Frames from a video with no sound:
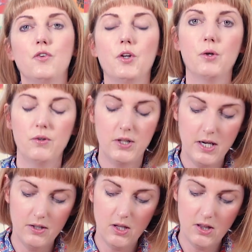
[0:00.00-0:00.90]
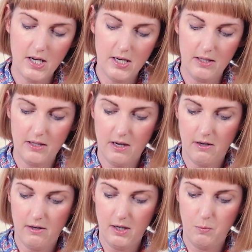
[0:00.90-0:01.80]
So the other thing that
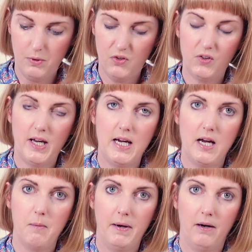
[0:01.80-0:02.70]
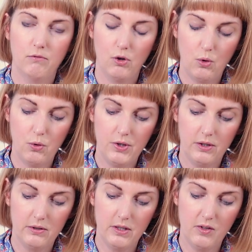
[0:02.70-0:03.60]
I would say about recording
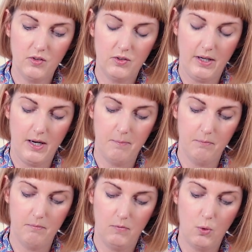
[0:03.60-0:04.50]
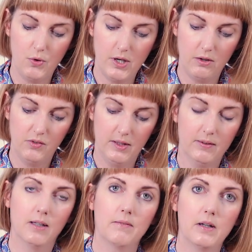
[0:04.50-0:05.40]
on this audio
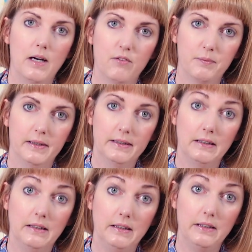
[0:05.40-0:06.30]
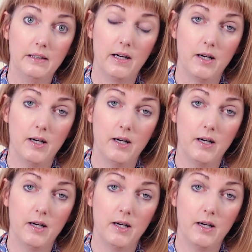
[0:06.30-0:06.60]
setup, the lav mic and the